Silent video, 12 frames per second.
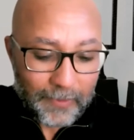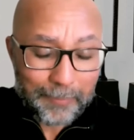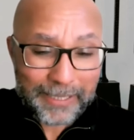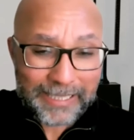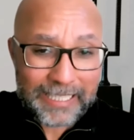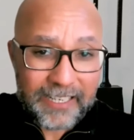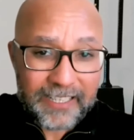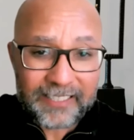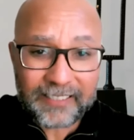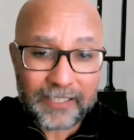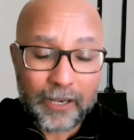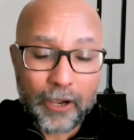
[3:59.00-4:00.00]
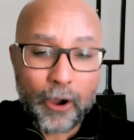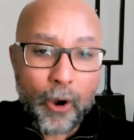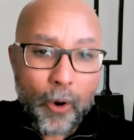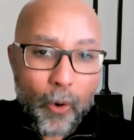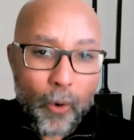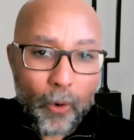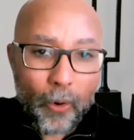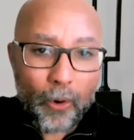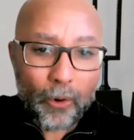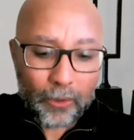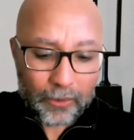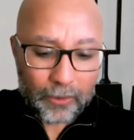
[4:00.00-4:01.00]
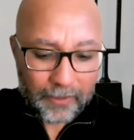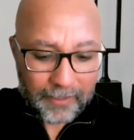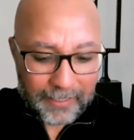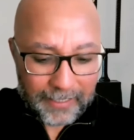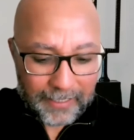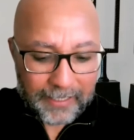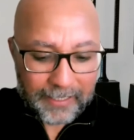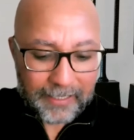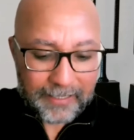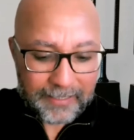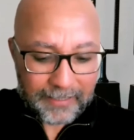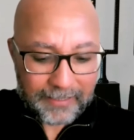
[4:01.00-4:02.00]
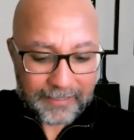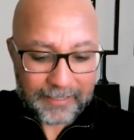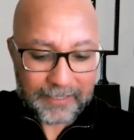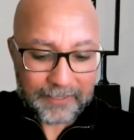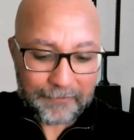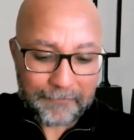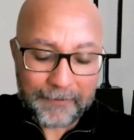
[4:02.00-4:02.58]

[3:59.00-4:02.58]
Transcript: But list all the key success